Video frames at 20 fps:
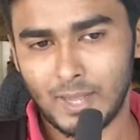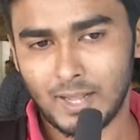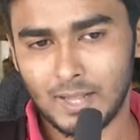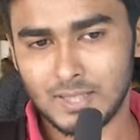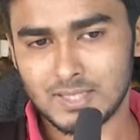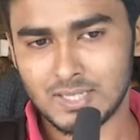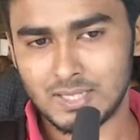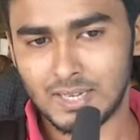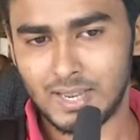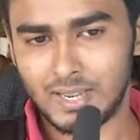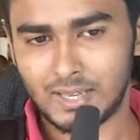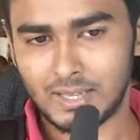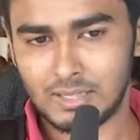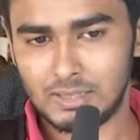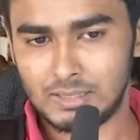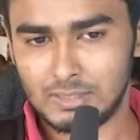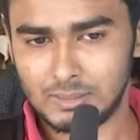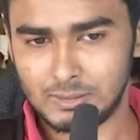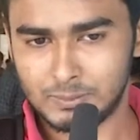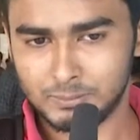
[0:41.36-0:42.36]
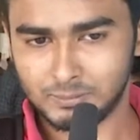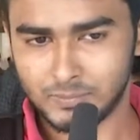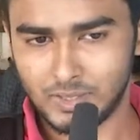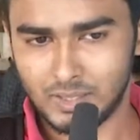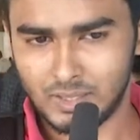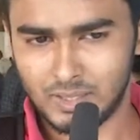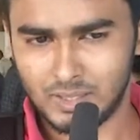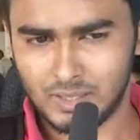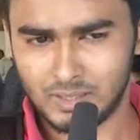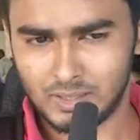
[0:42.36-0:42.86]
It's like
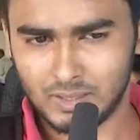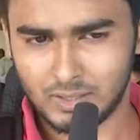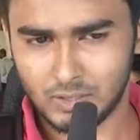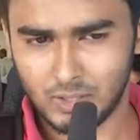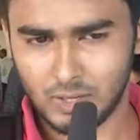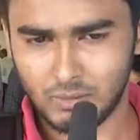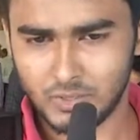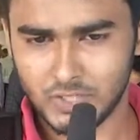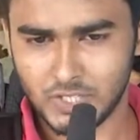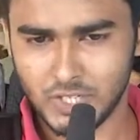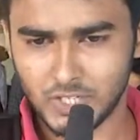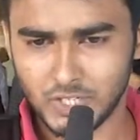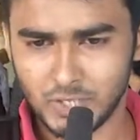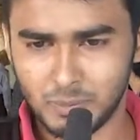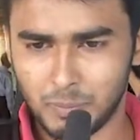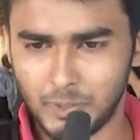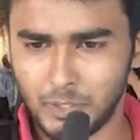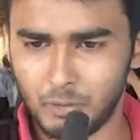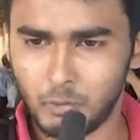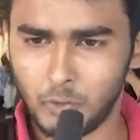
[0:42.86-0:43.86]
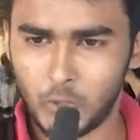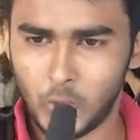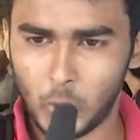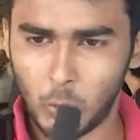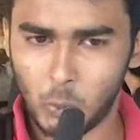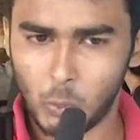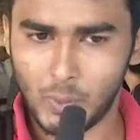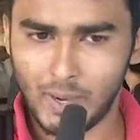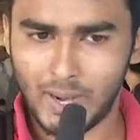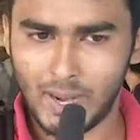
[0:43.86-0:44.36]
a conversation between
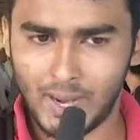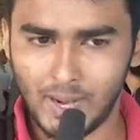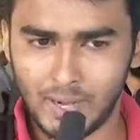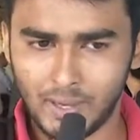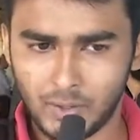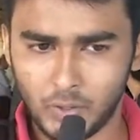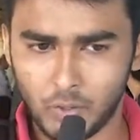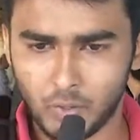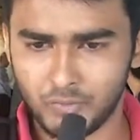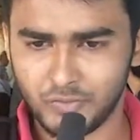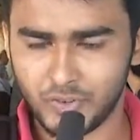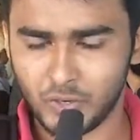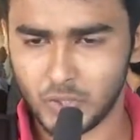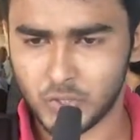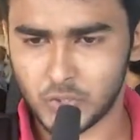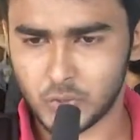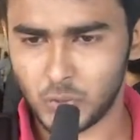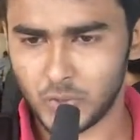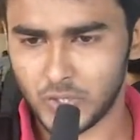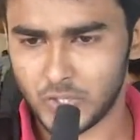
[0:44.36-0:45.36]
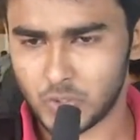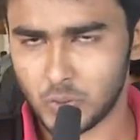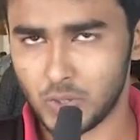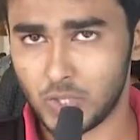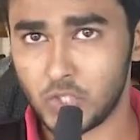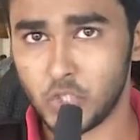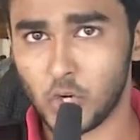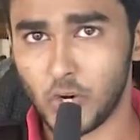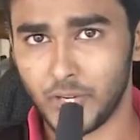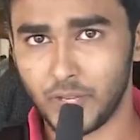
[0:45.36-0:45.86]
you and your fellow students who
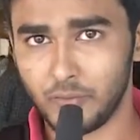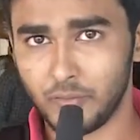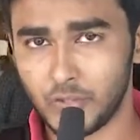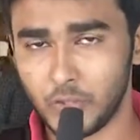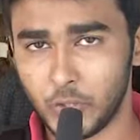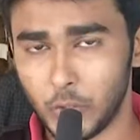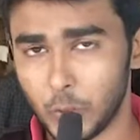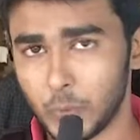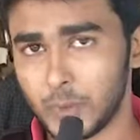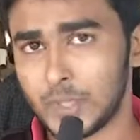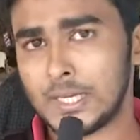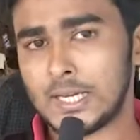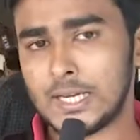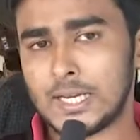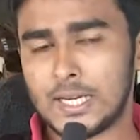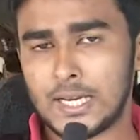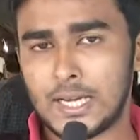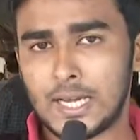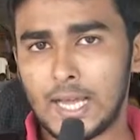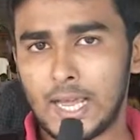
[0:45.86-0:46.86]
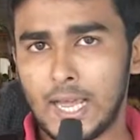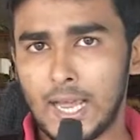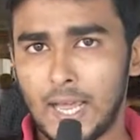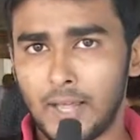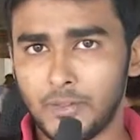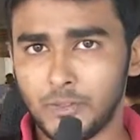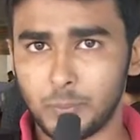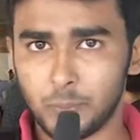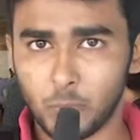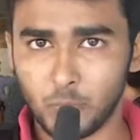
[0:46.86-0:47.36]
are joining with you,
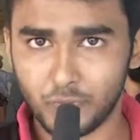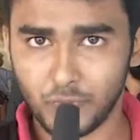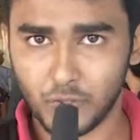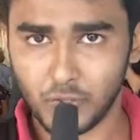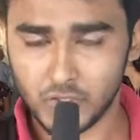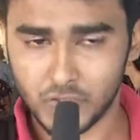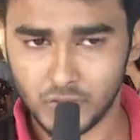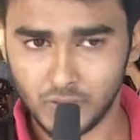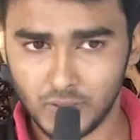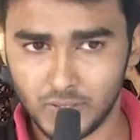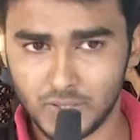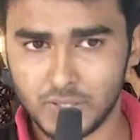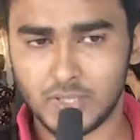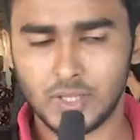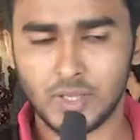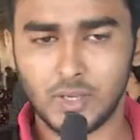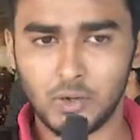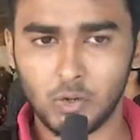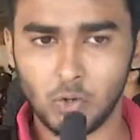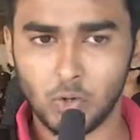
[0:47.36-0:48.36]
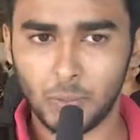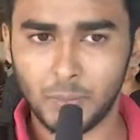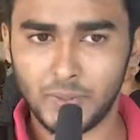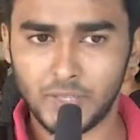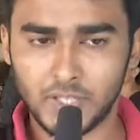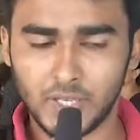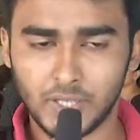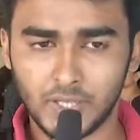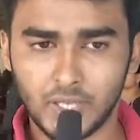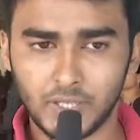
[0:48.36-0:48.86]
and the professors will
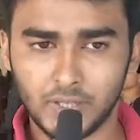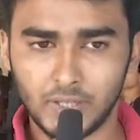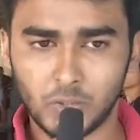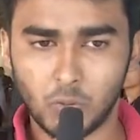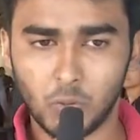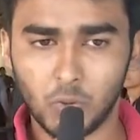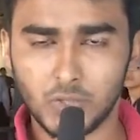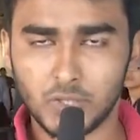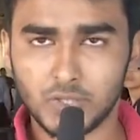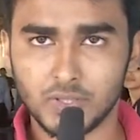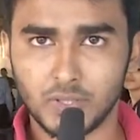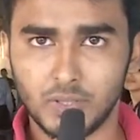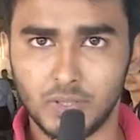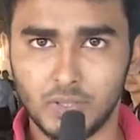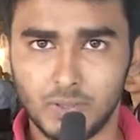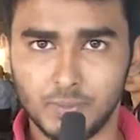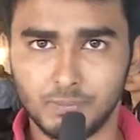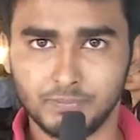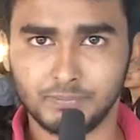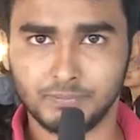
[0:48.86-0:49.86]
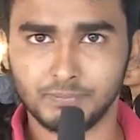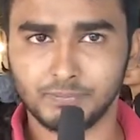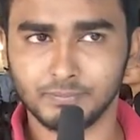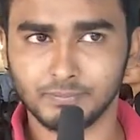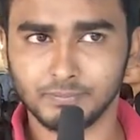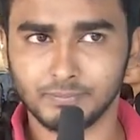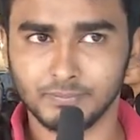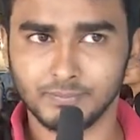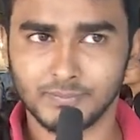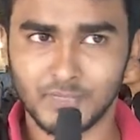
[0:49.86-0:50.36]
be taking the course
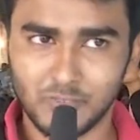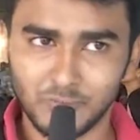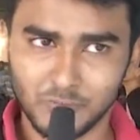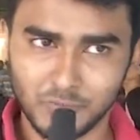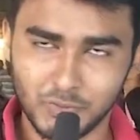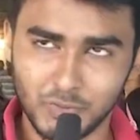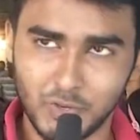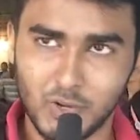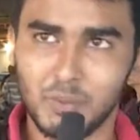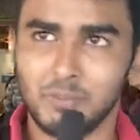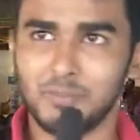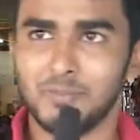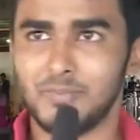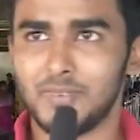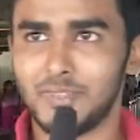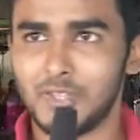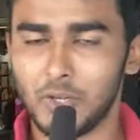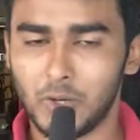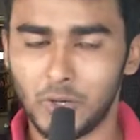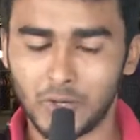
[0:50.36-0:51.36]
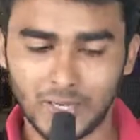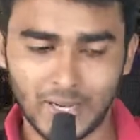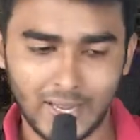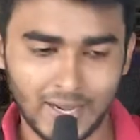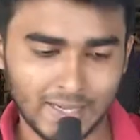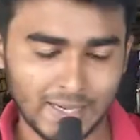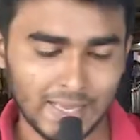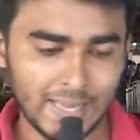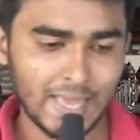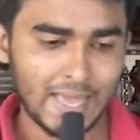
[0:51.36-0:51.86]
from the
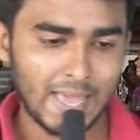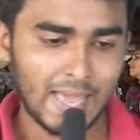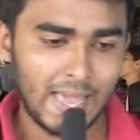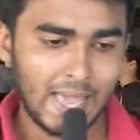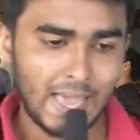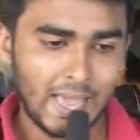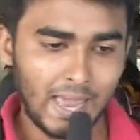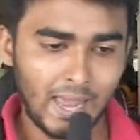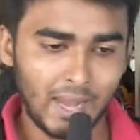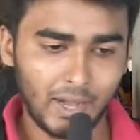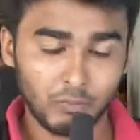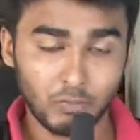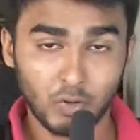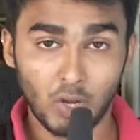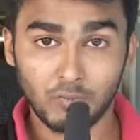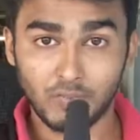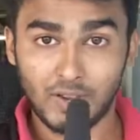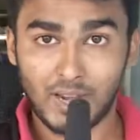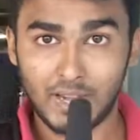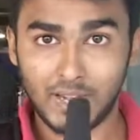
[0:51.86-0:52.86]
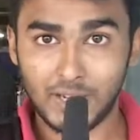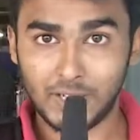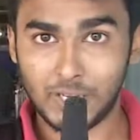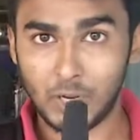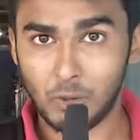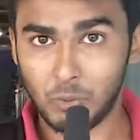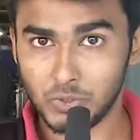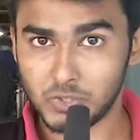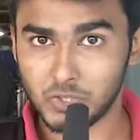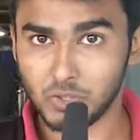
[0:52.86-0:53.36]
online. And if you have any
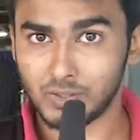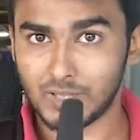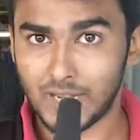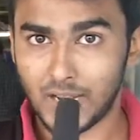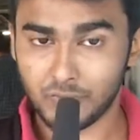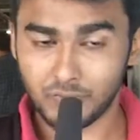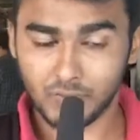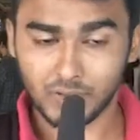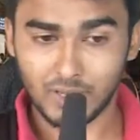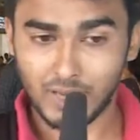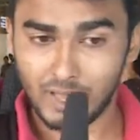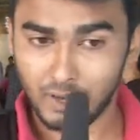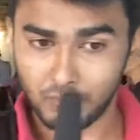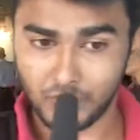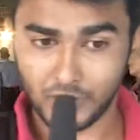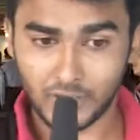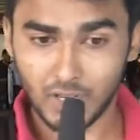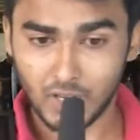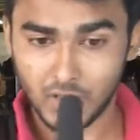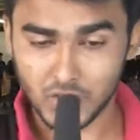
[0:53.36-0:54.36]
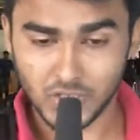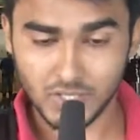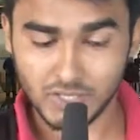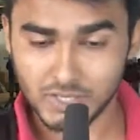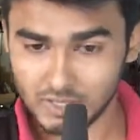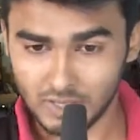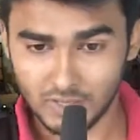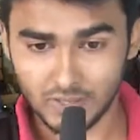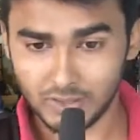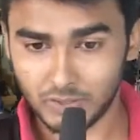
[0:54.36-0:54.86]
doubts or
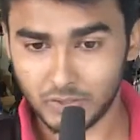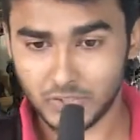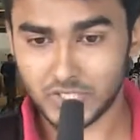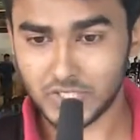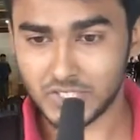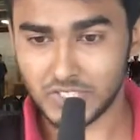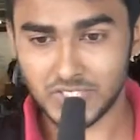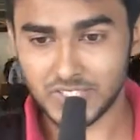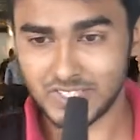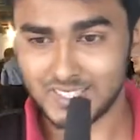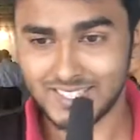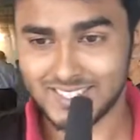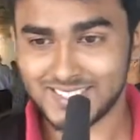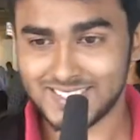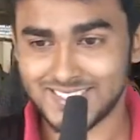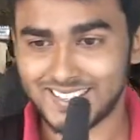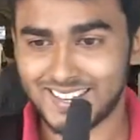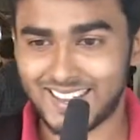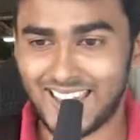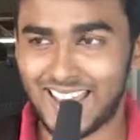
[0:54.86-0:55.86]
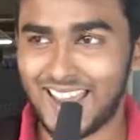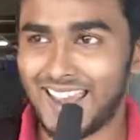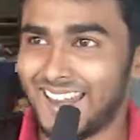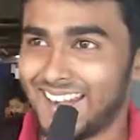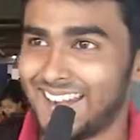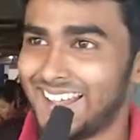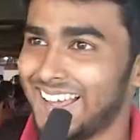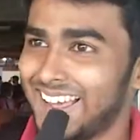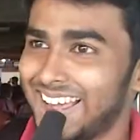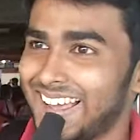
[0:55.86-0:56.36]
clarifications, and you just
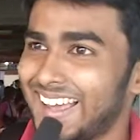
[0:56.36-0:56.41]
can